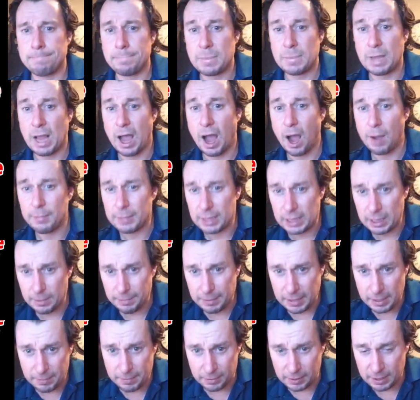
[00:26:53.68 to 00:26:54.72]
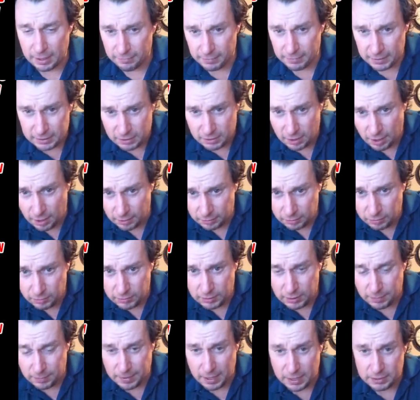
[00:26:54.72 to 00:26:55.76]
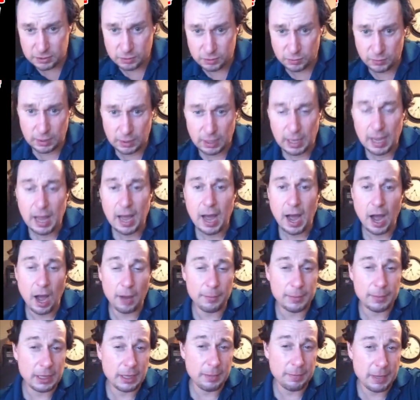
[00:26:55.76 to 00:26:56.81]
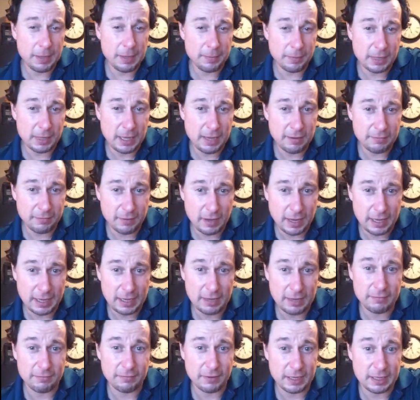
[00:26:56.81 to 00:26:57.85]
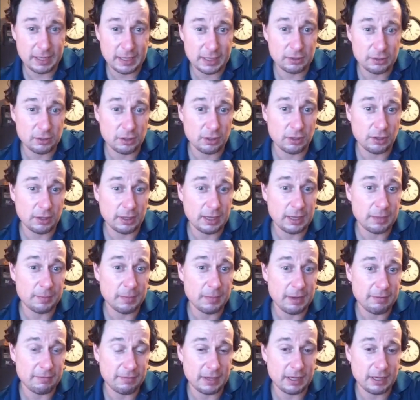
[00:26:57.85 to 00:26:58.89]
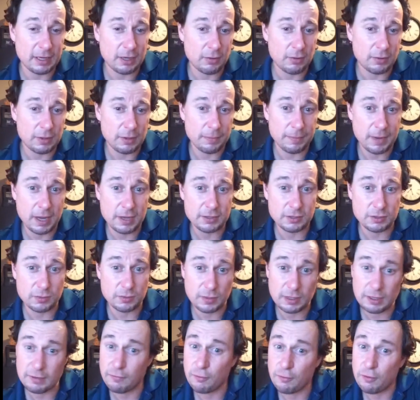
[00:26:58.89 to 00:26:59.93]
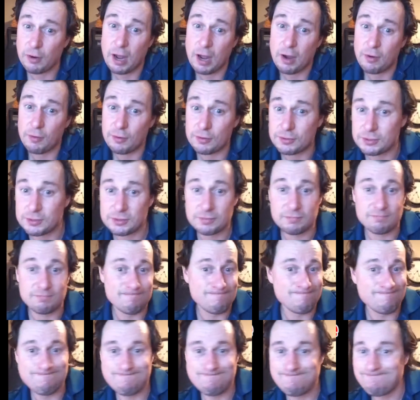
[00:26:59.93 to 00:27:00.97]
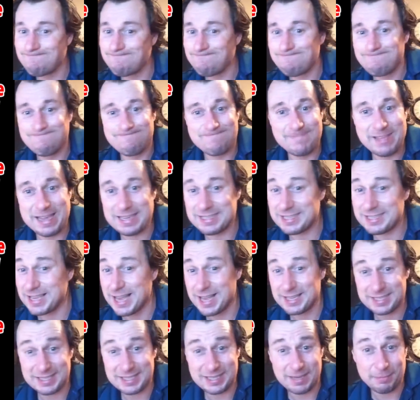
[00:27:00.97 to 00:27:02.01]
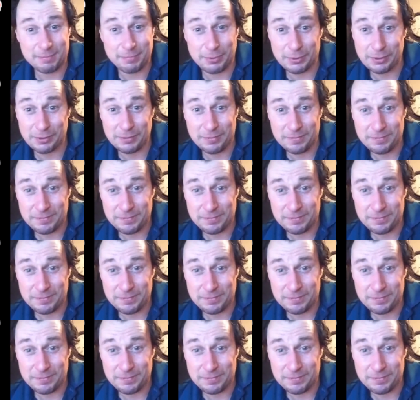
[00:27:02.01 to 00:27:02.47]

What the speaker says: How many people have I talked to in the past how many people have I invited to look at my video in the past 24 hours? It's that simple.